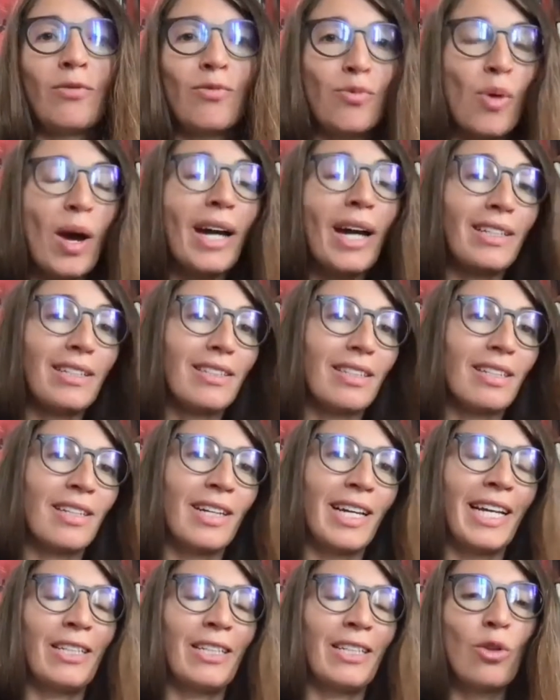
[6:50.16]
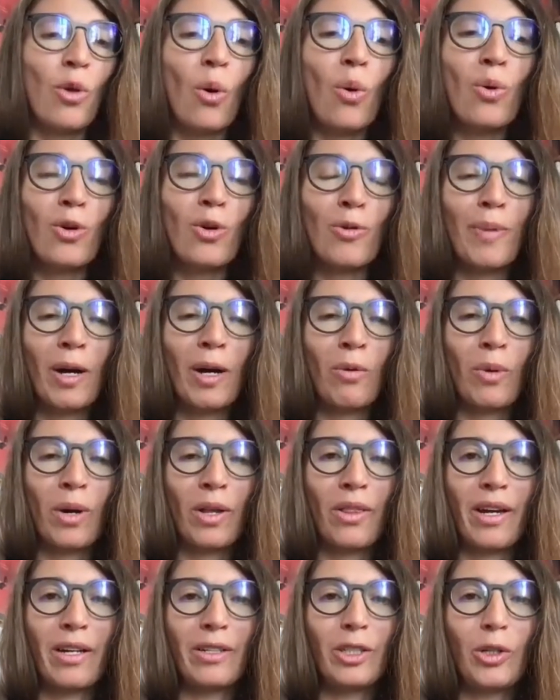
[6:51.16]
write and talk about
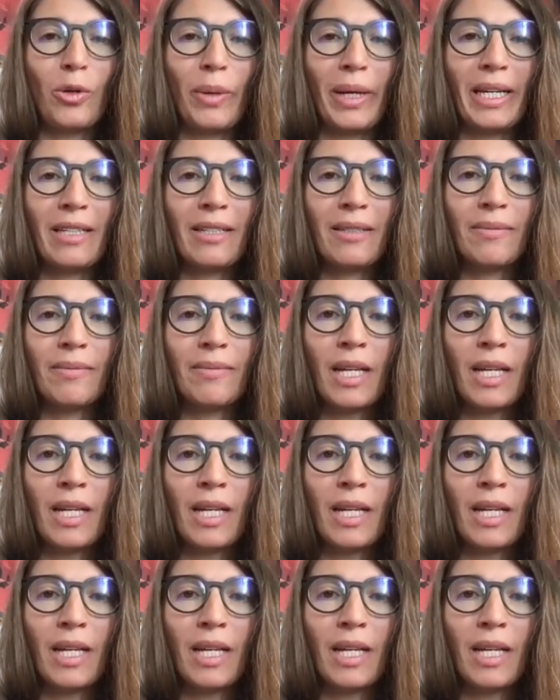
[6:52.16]
what they're doing.